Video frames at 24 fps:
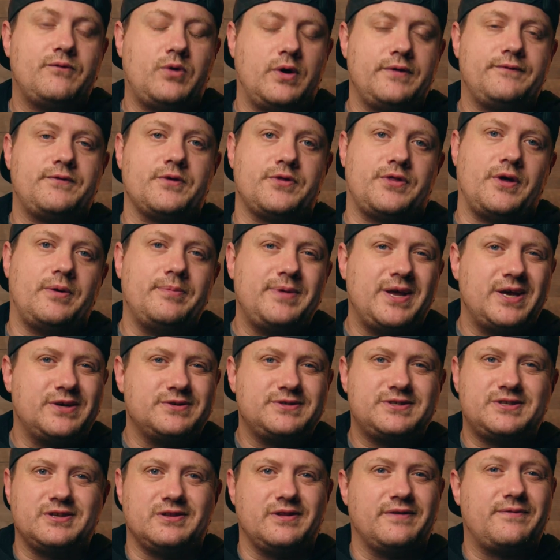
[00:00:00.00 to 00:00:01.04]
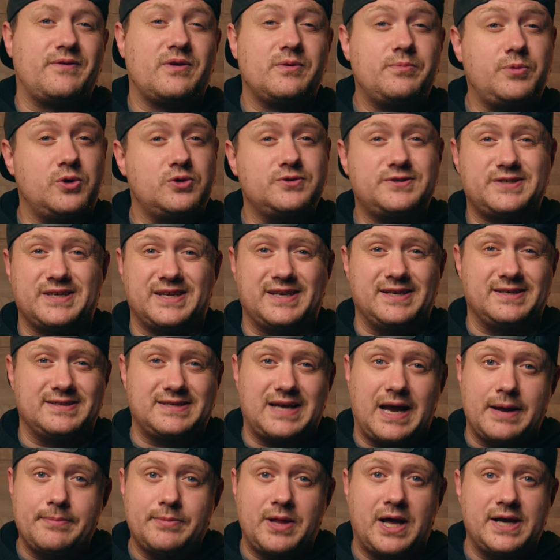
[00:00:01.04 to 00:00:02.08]
one for thumbnails, deliverables, and
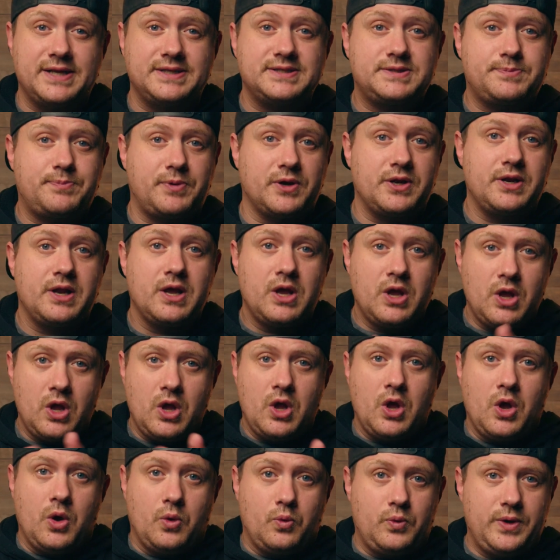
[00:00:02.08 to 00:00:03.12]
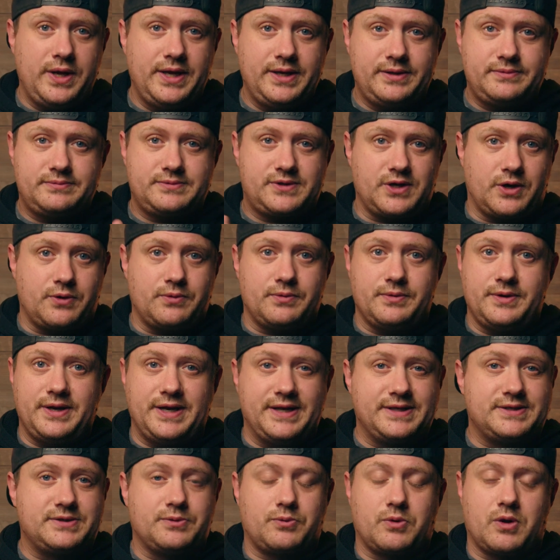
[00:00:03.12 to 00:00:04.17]
timelines, but we don't
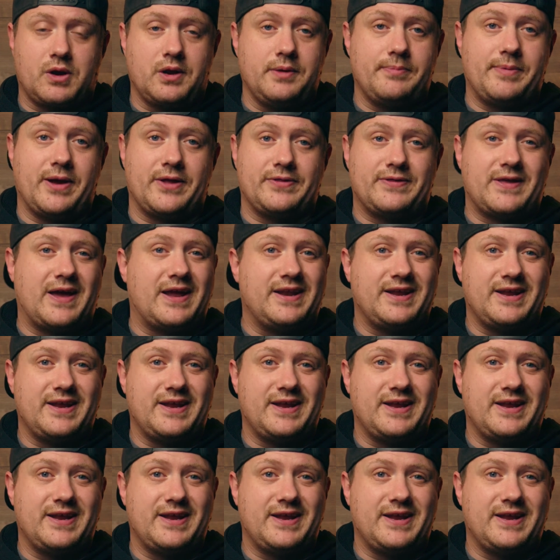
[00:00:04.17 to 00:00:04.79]
need to worry about that